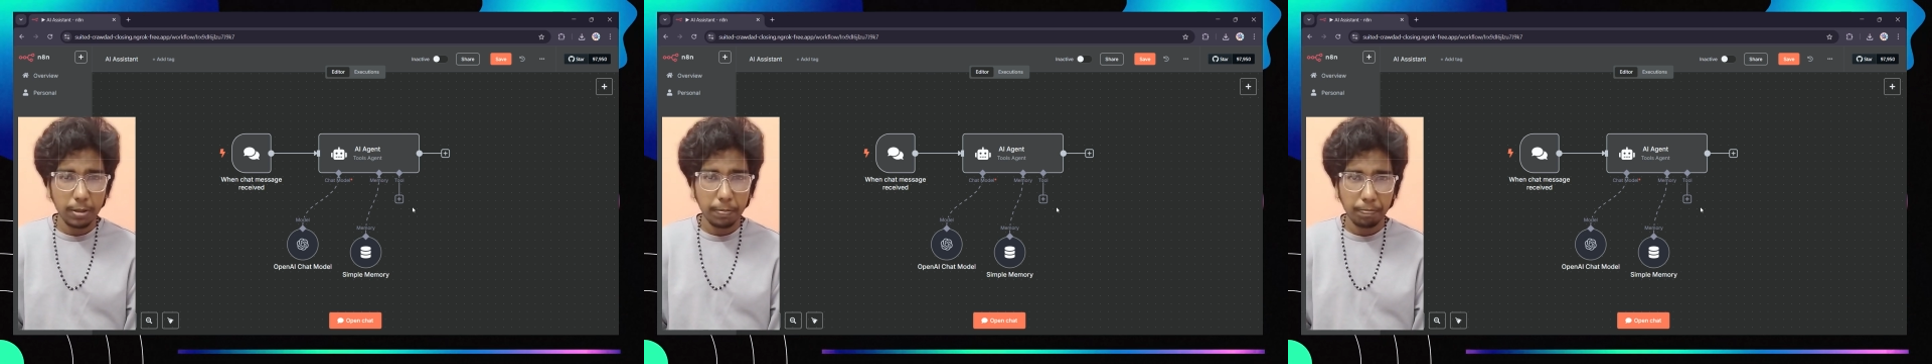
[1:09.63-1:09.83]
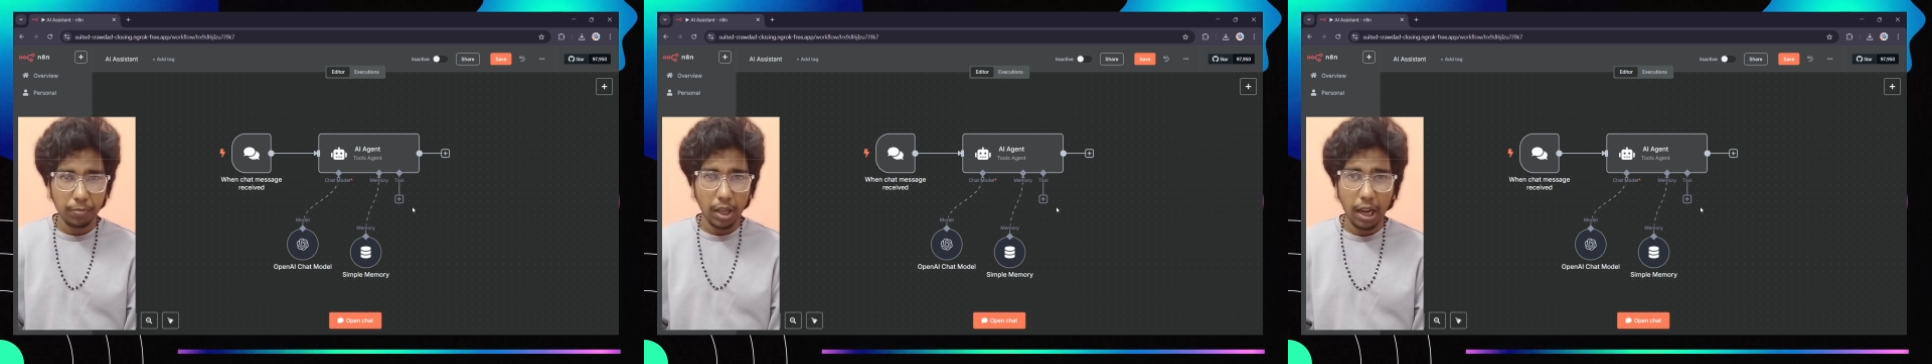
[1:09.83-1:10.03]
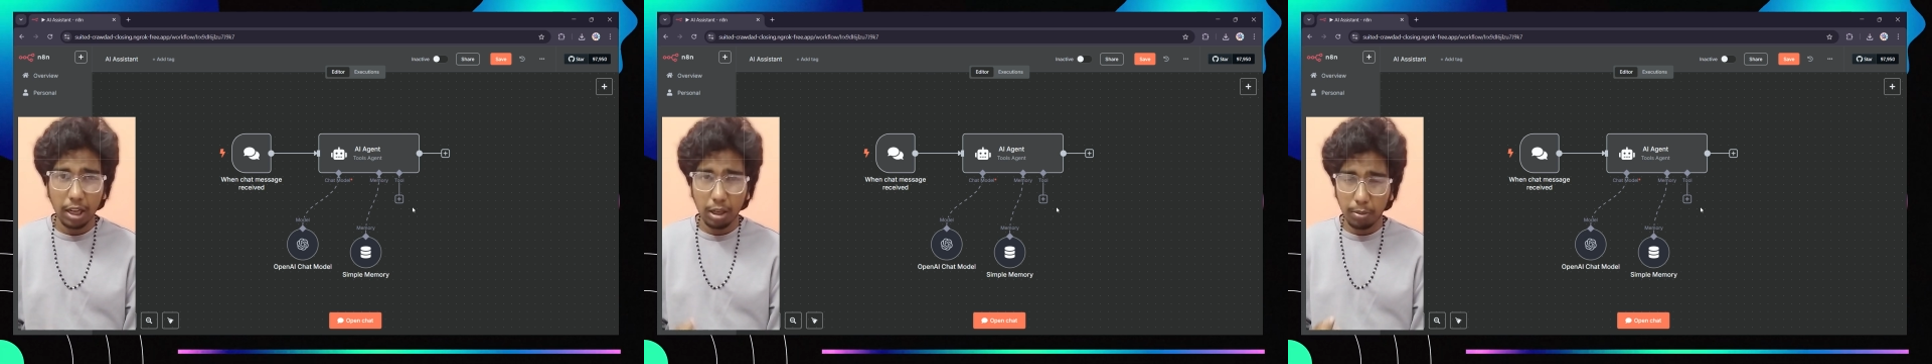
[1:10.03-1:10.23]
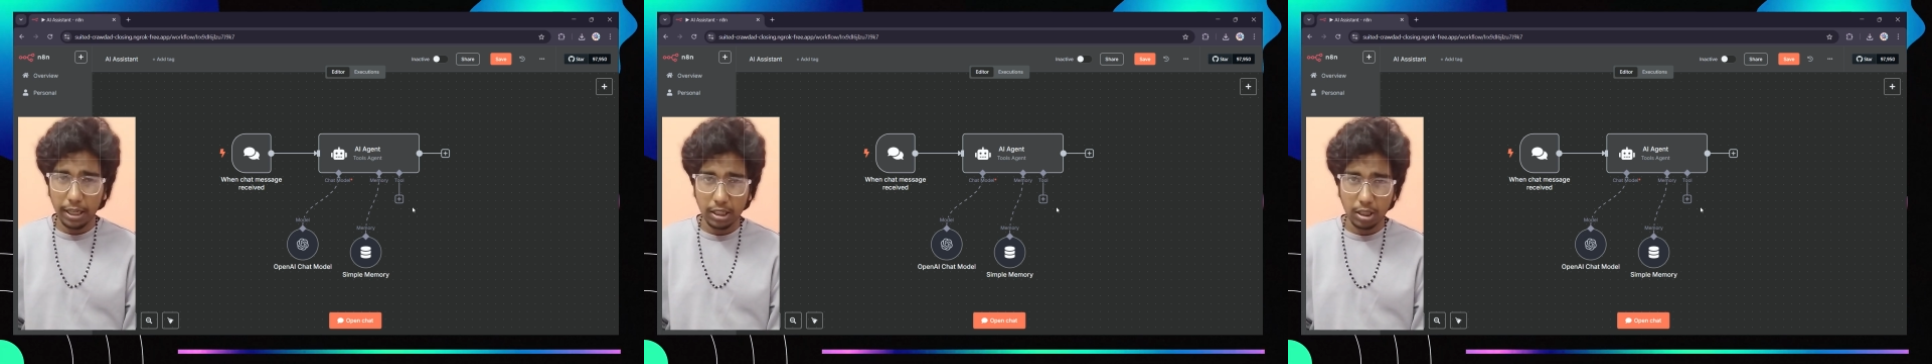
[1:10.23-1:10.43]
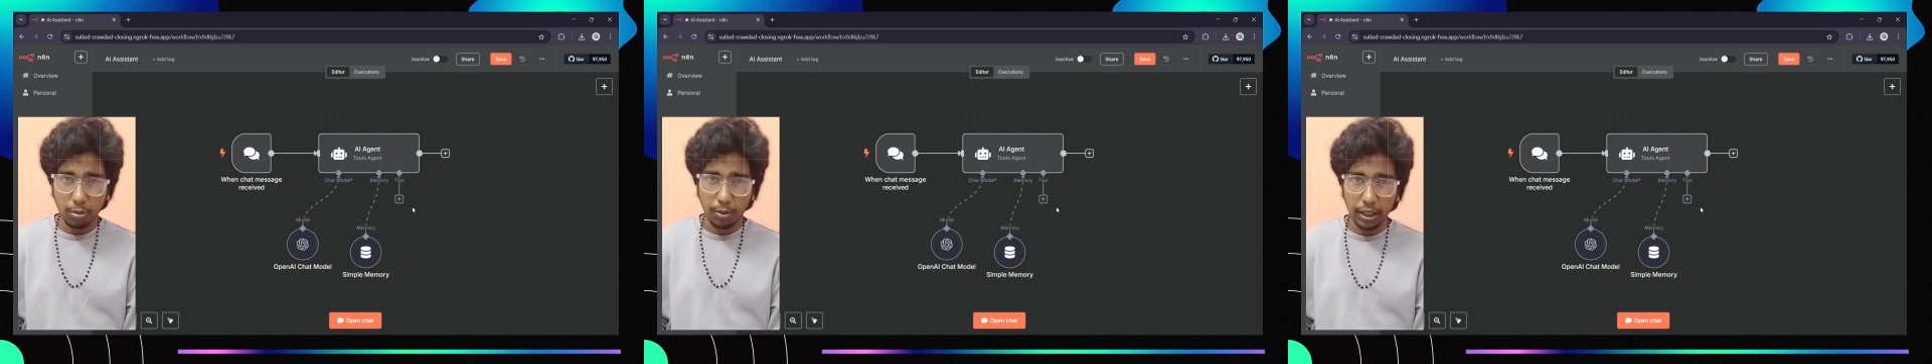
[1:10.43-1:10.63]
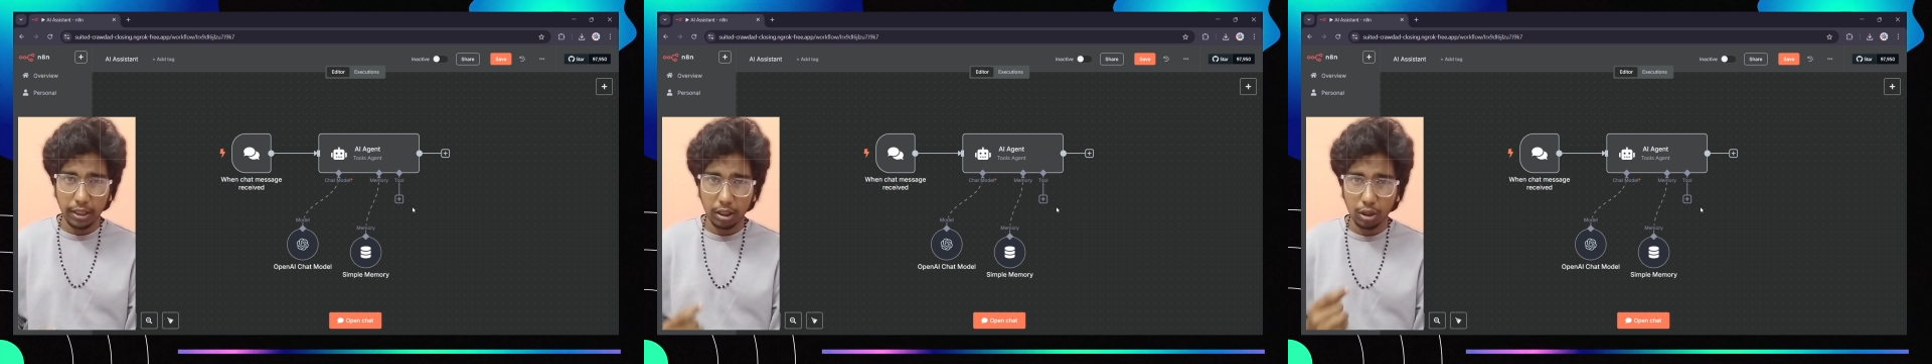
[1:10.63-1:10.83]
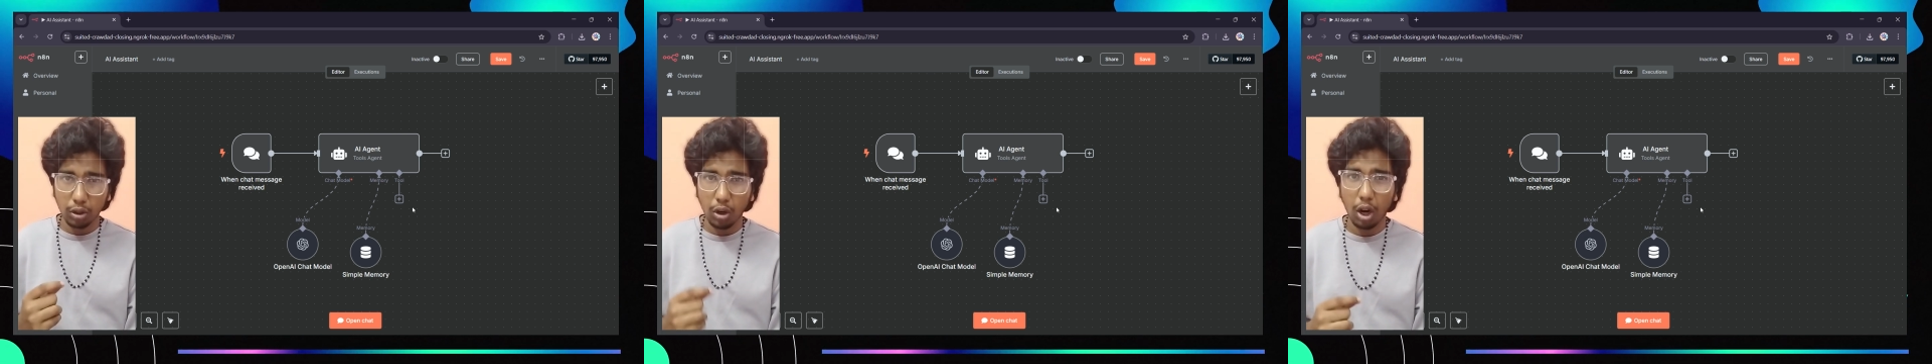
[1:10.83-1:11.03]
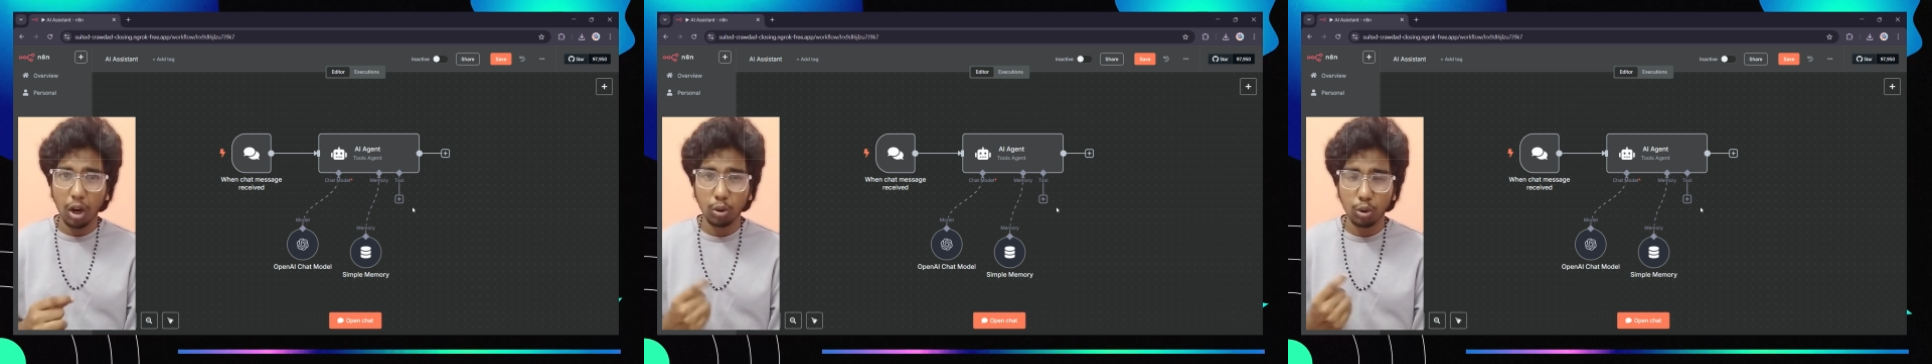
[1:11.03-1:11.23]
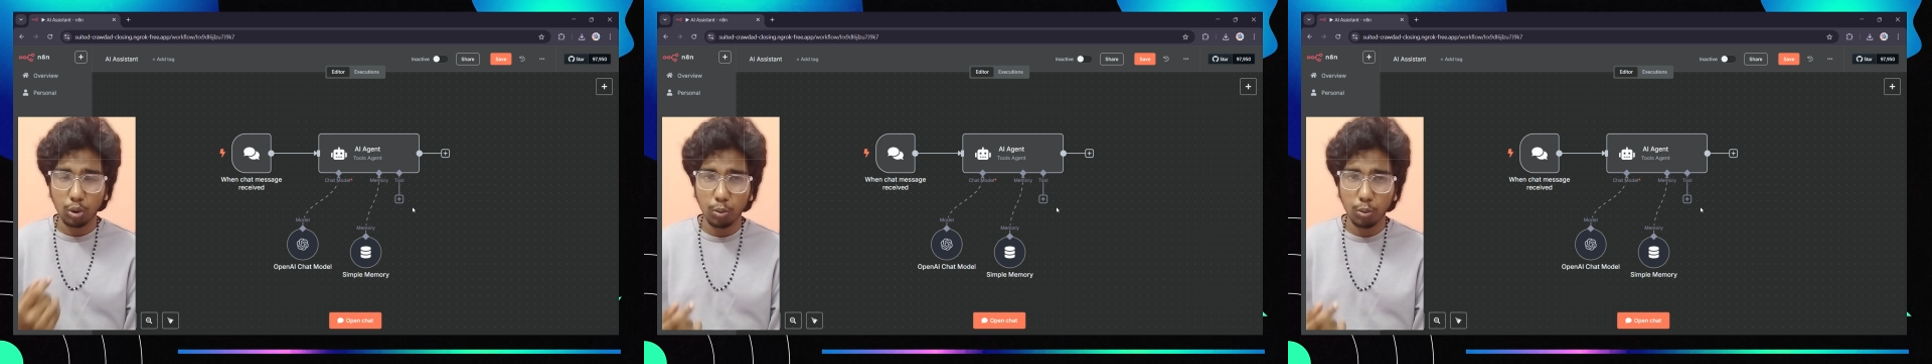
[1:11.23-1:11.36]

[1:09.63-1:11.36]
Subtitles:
I'll be explaining you how to